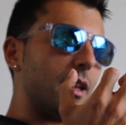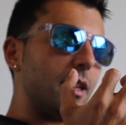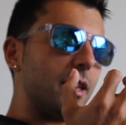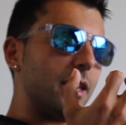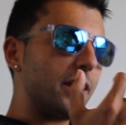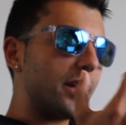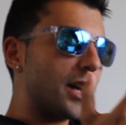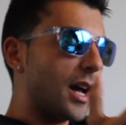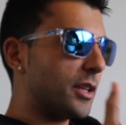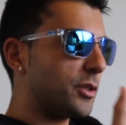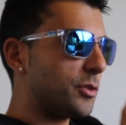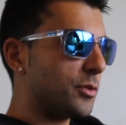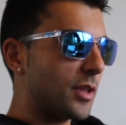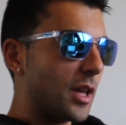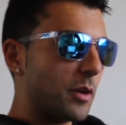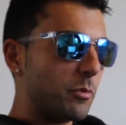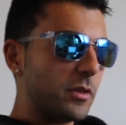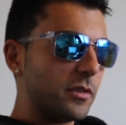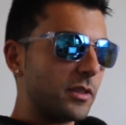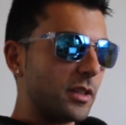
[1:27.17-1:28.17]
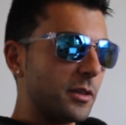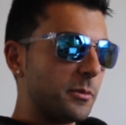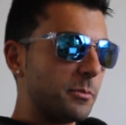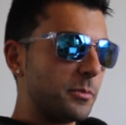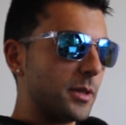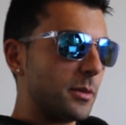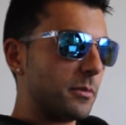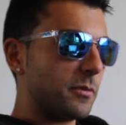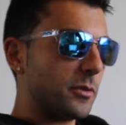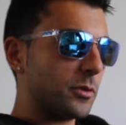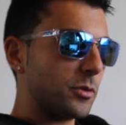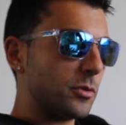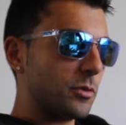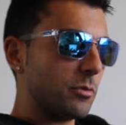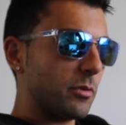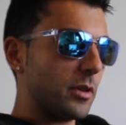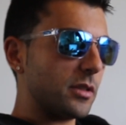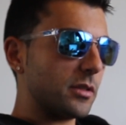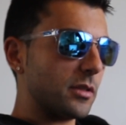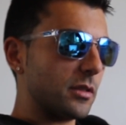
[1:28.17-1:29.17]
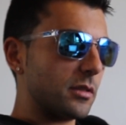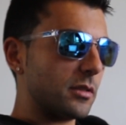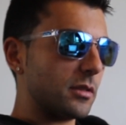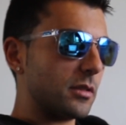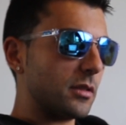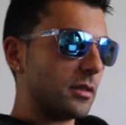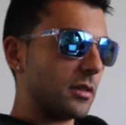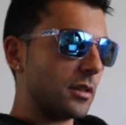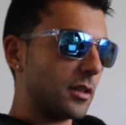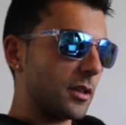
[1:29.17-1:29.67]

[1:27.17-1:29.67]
He can't do that with Khabib for 2 reasons.